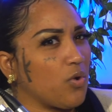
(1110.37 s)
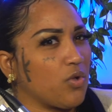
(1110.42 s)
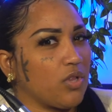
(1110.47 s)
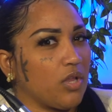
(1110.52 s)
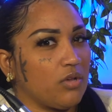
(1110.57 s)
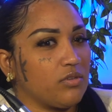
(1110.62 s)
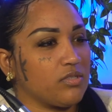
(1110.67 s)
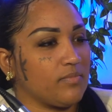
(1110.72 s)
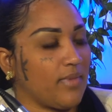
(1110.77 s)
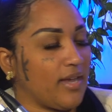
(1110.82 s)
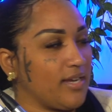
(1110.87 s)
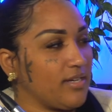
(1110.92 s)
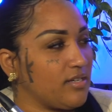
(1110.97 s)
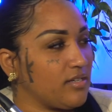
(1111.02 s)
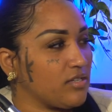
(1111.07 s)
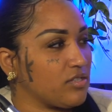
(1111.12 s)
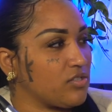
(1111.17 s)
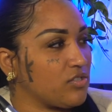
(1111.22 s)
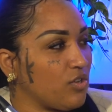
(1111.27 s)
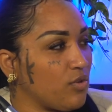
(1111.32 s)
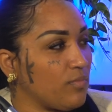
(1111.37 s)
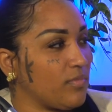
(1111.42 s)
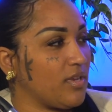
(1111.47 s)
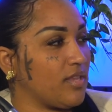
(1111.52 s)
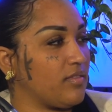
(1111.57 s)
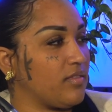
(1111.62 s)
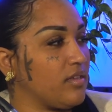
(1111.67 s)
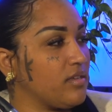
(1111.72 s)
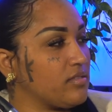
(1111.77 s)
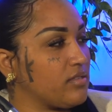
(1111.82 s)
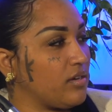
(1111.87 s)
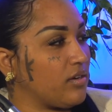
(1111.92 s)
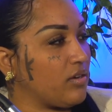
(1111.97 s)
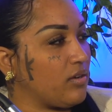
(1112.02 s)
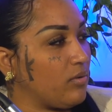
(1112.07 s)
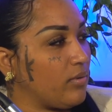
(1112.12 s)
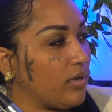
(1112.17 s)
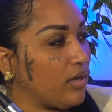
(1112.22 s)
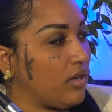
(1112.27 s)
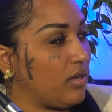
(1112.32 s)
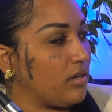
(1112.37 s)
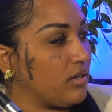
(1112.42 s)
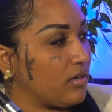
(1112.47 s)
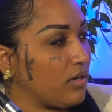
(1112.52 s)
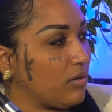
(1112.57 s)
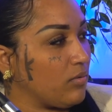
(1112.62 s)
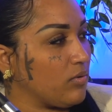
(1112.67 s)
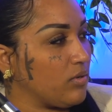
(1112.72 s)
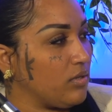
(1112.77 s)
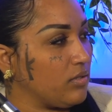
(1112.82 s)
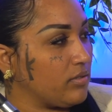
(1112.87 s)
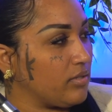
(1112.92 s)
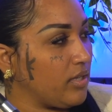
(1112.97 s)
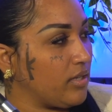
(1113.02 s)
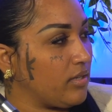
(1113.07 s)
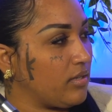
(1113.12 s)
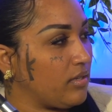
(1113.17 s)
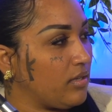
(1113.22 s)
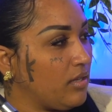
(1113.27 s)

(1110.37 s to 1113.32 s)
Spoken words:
closed-minded to so many things that are going on in our world. Like,